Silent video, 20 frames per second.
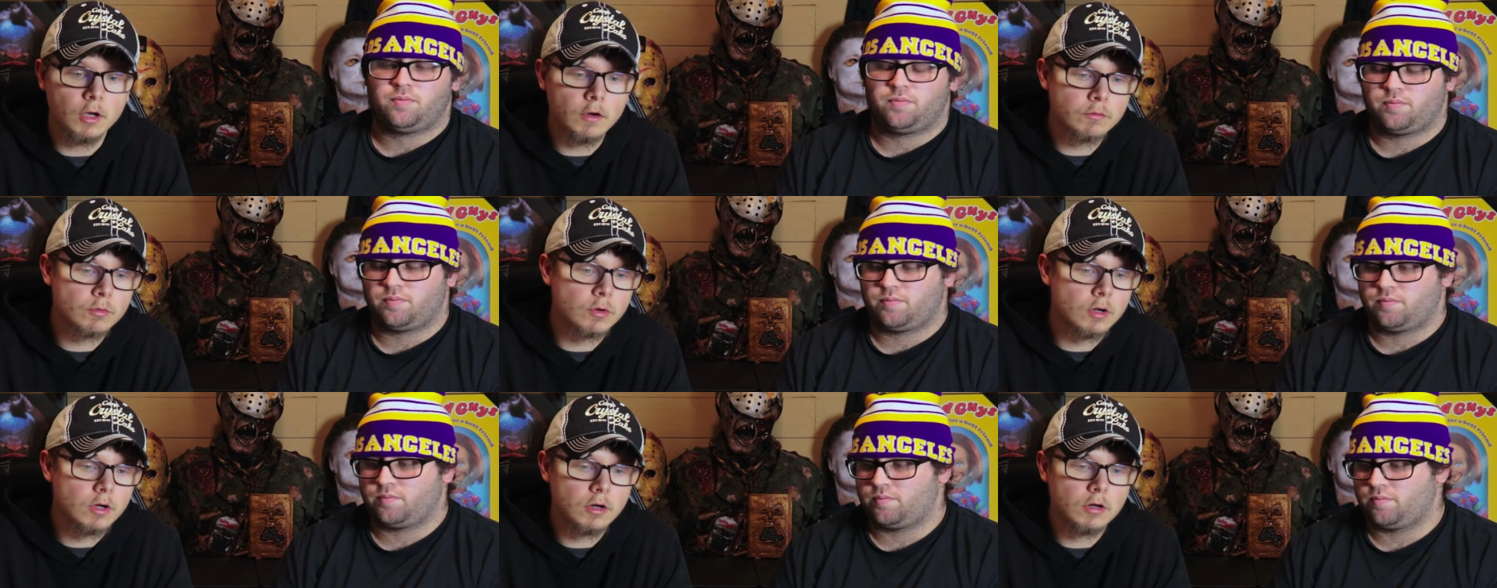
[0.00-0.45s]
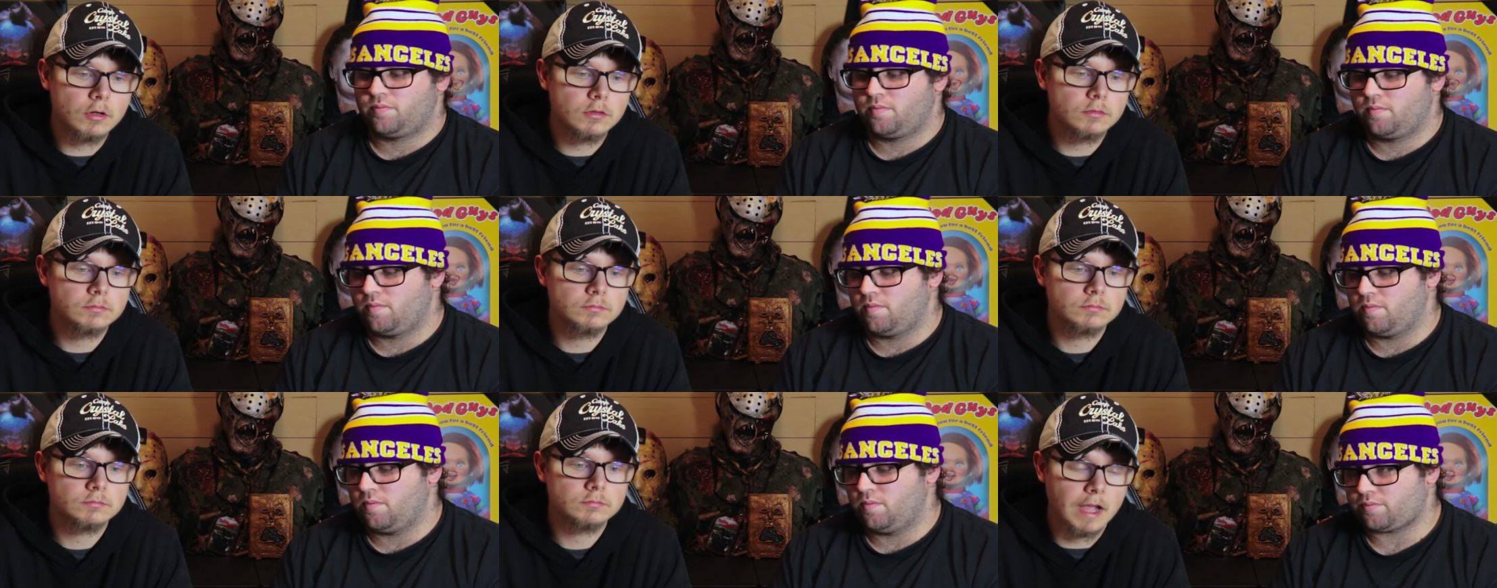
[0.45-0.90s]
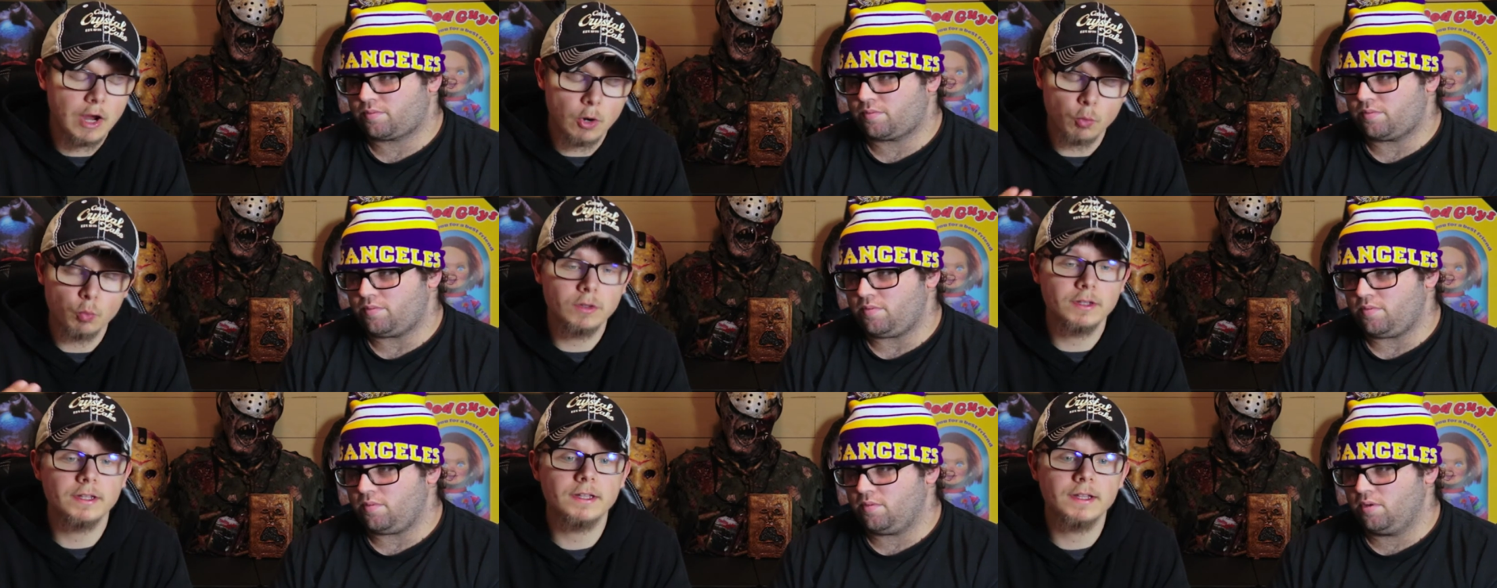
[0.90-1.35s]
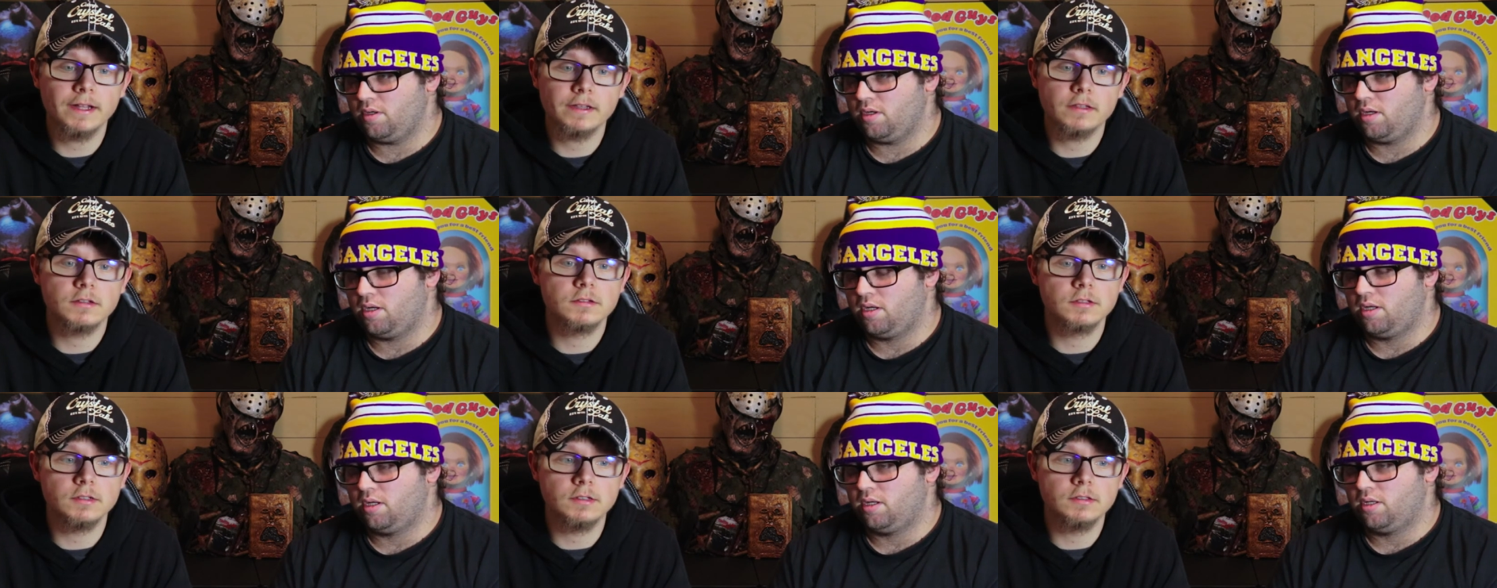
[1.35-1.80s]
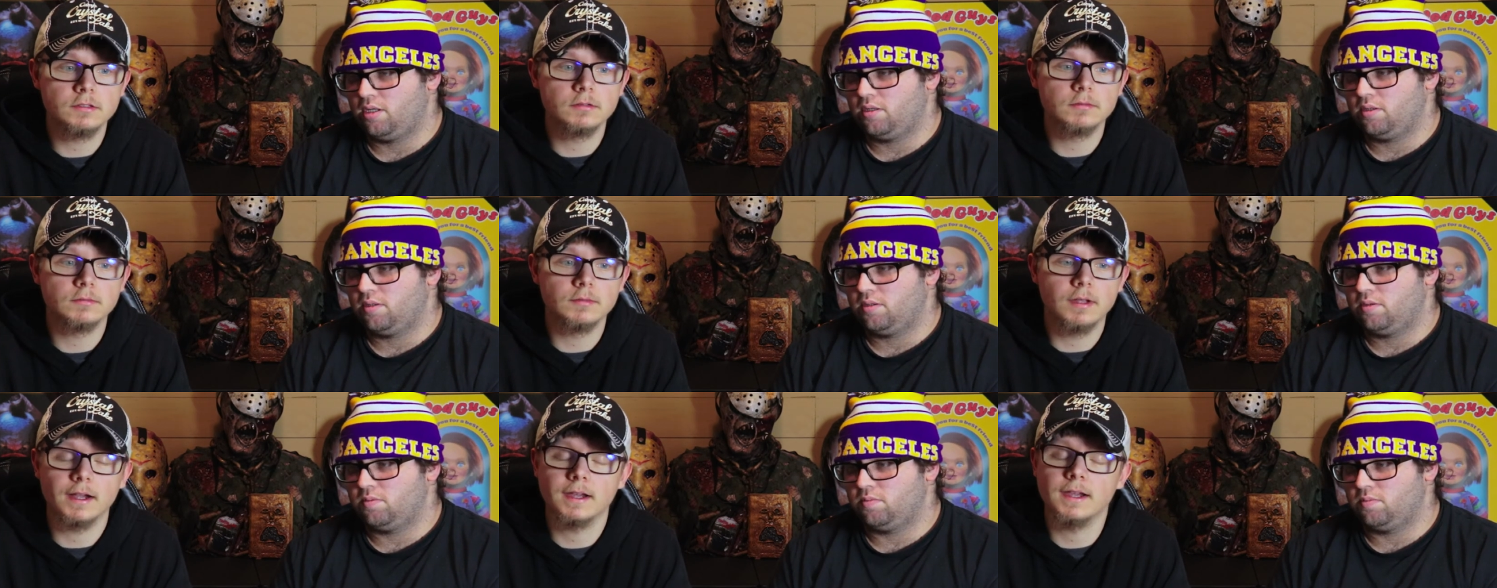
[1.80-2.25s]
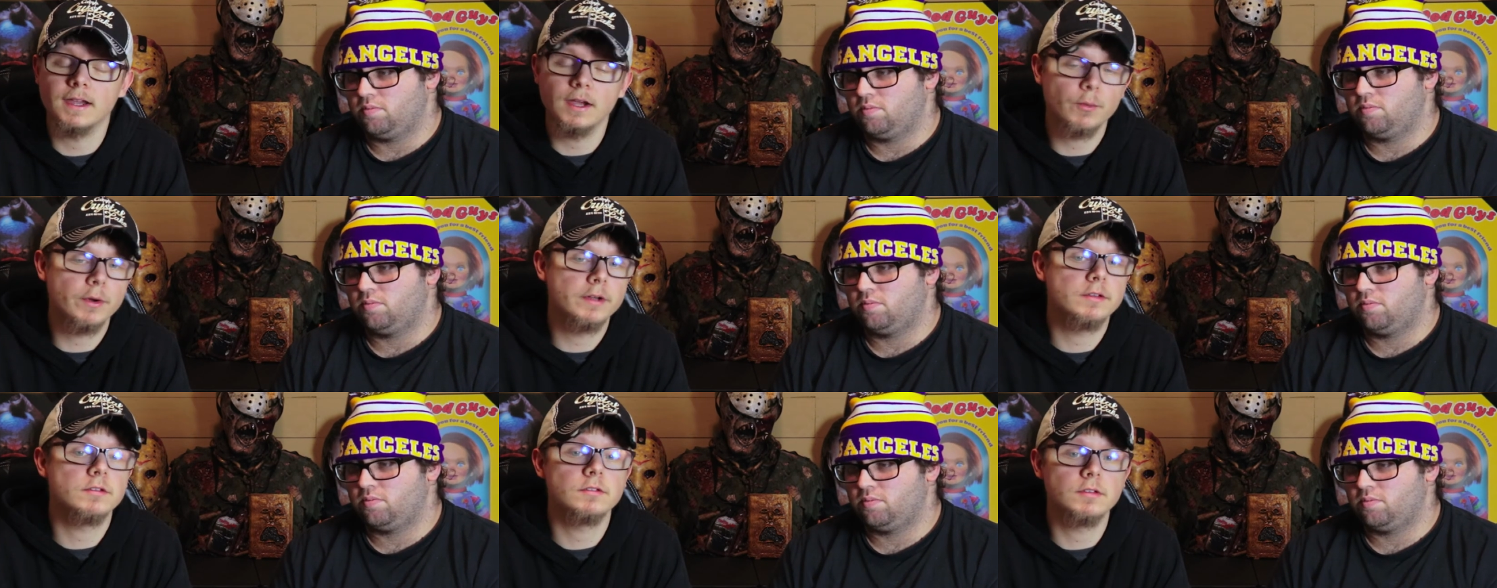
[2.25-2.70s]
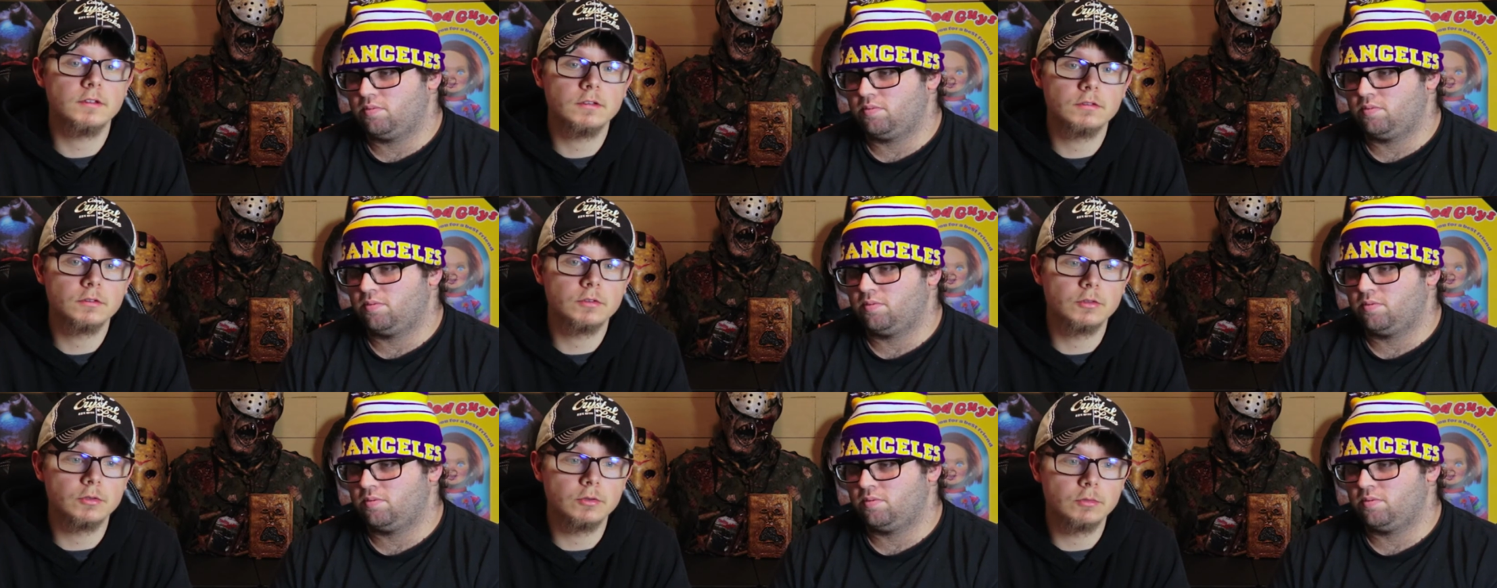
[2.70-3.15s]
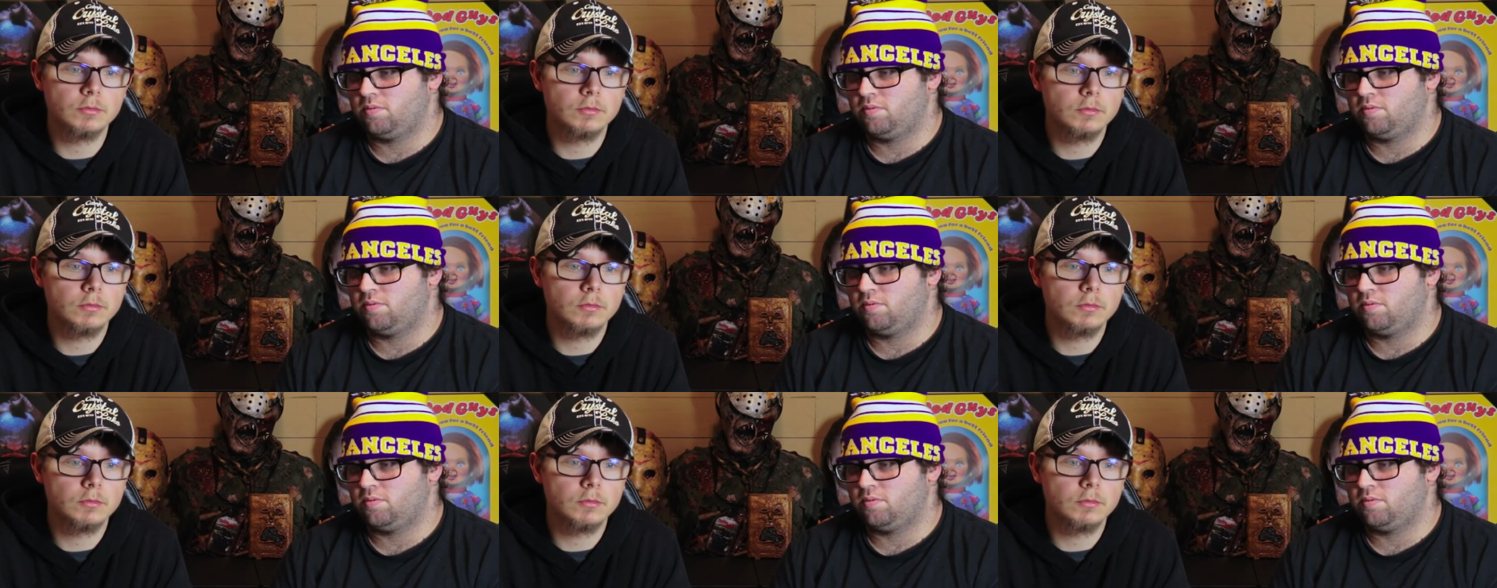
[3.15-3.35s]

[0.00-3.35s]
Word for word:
Speaker 1: overall... I really like the season. I can't wait to season two.